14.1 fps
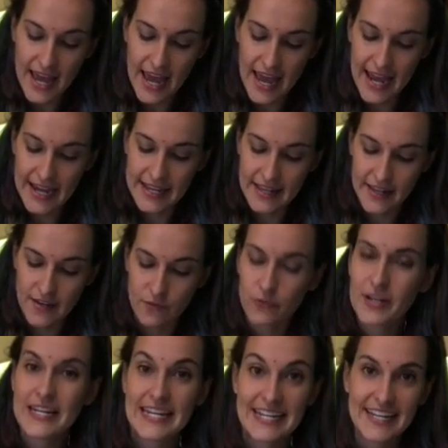and
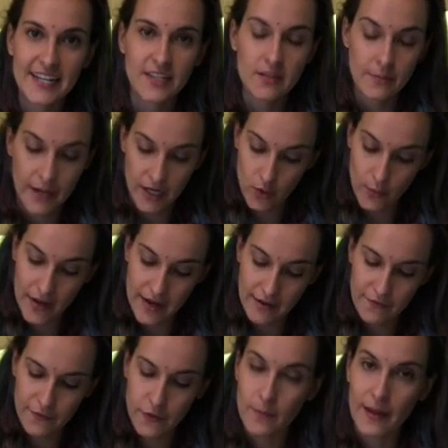reheat it in the microwave
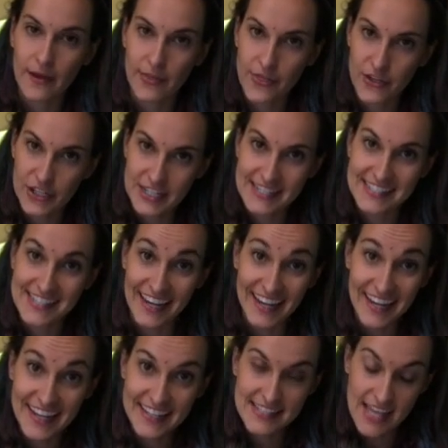for about 30
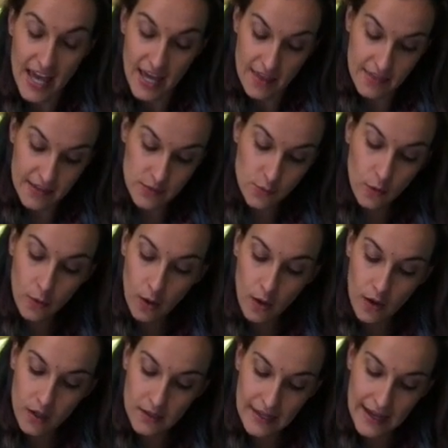seconds. This will
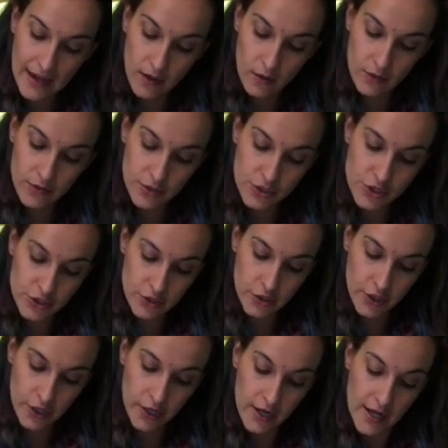allow the
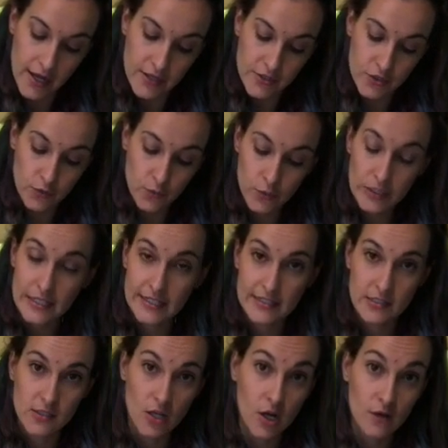sugar to really
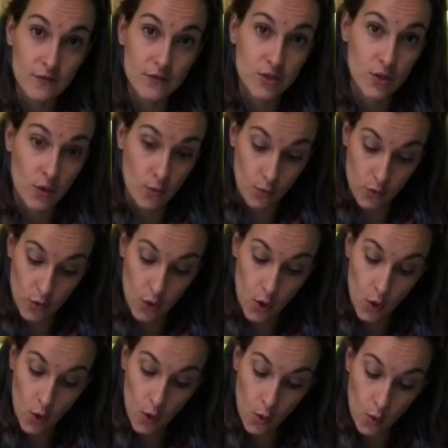dissolve so the
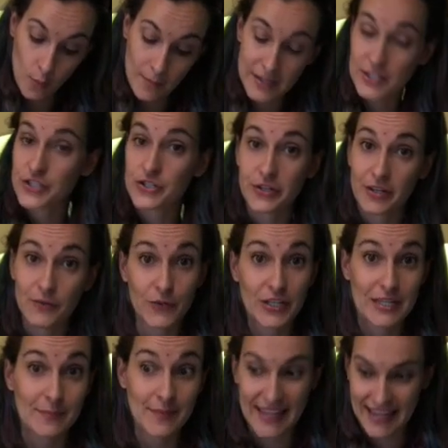whole mixture can
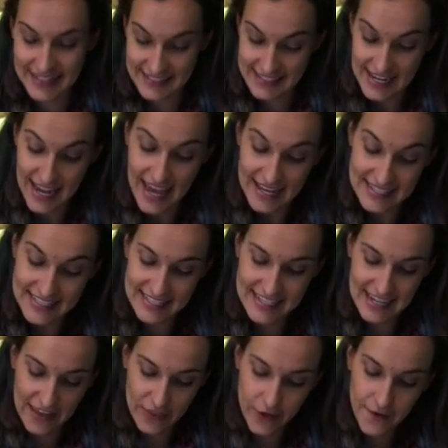really blend
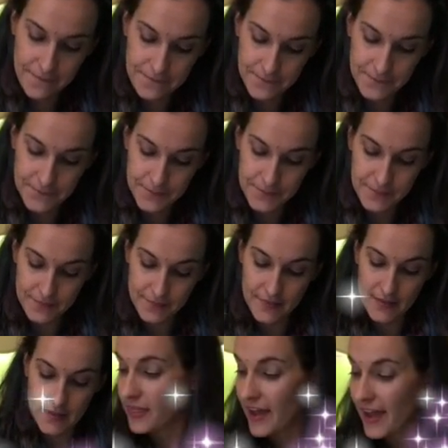together.
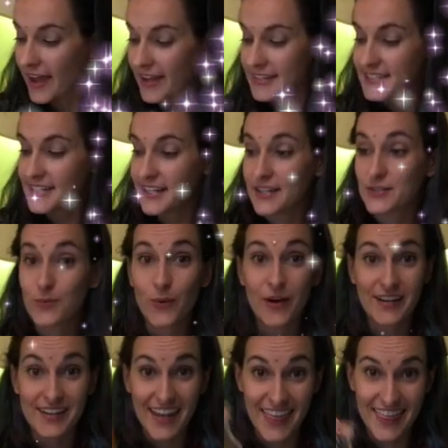That is
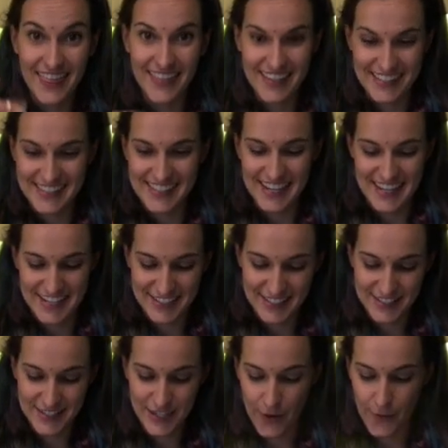what this is. So